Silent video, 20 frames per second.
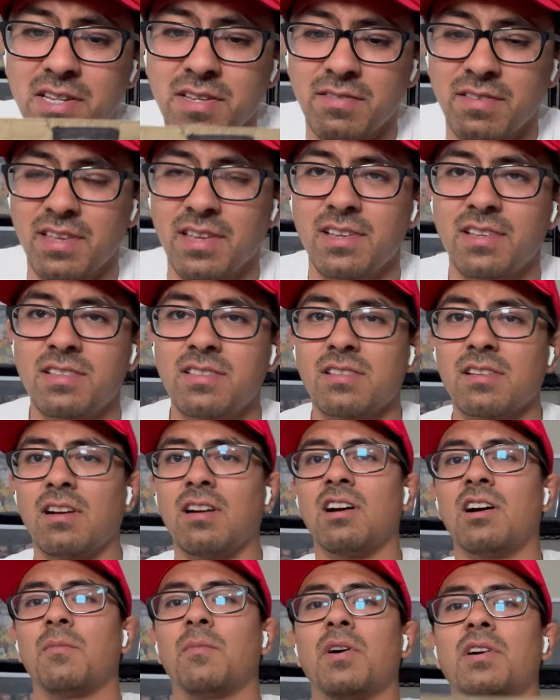of these
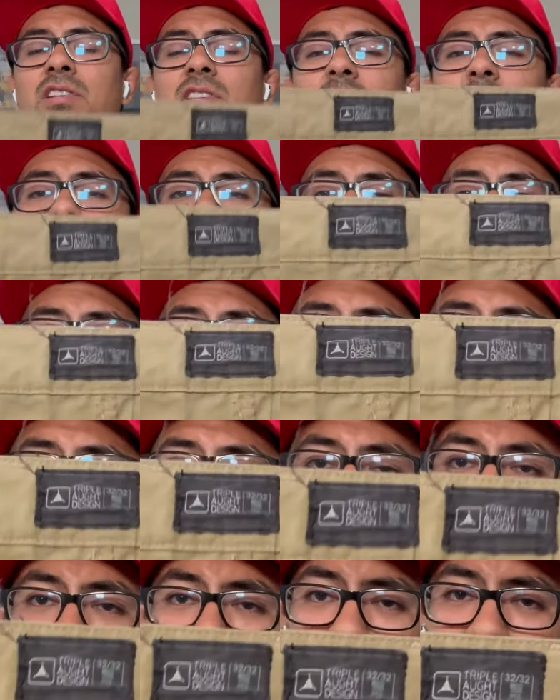on some lady's
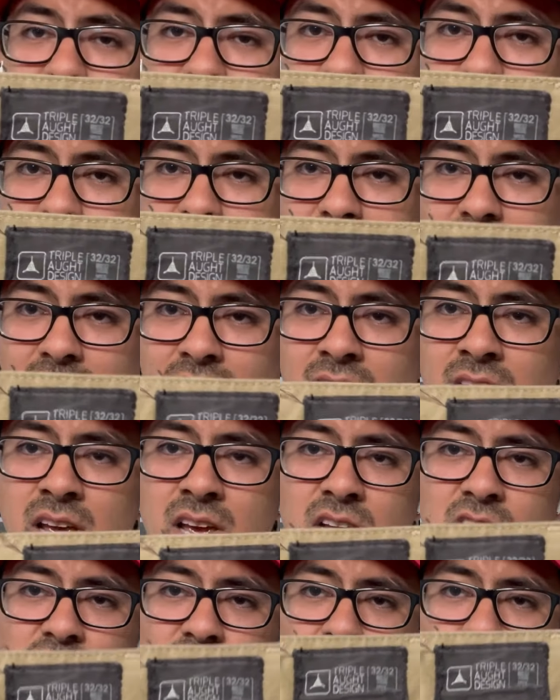table this weekend.
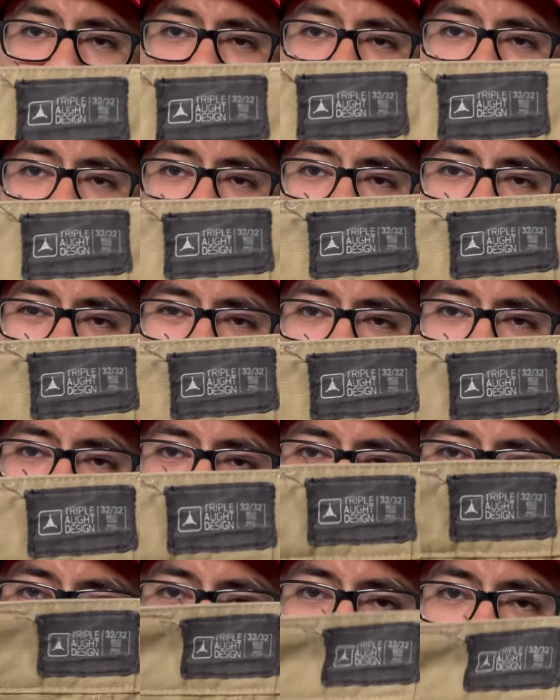She wanted
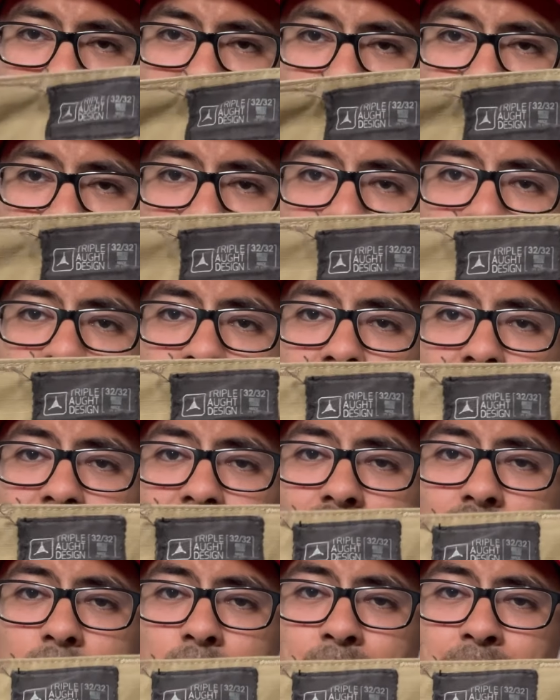$5 a pop.
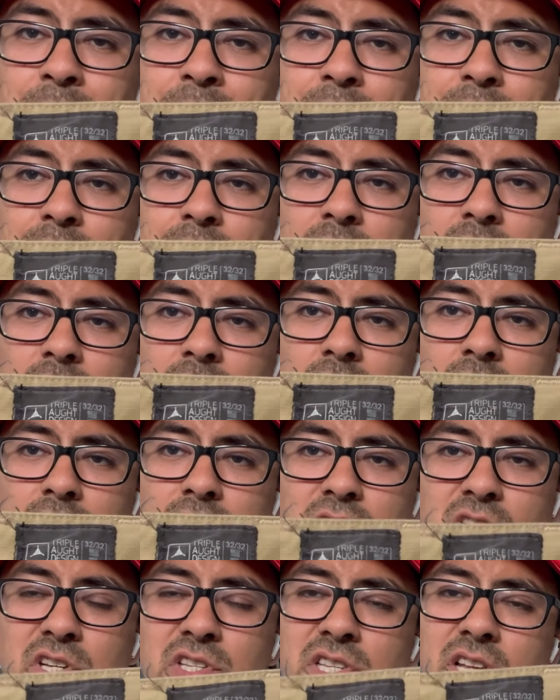
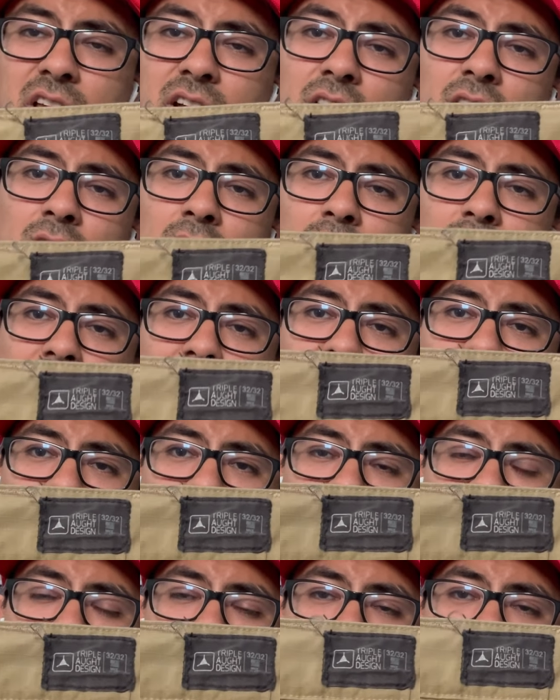She said, "Oh, I had
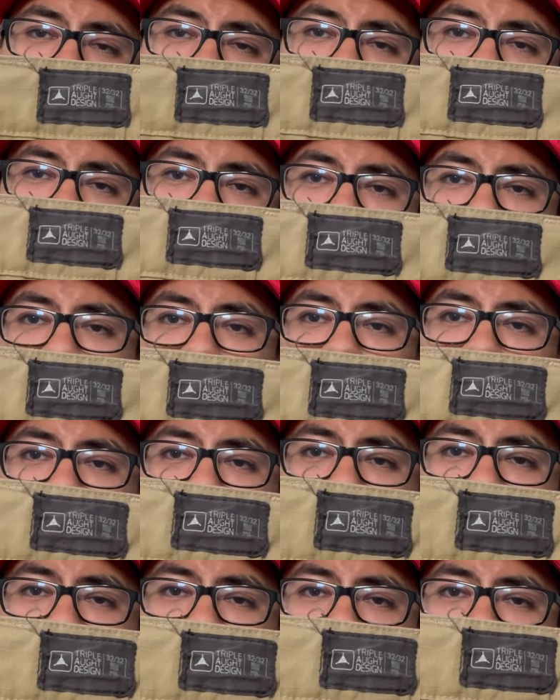so many, and then this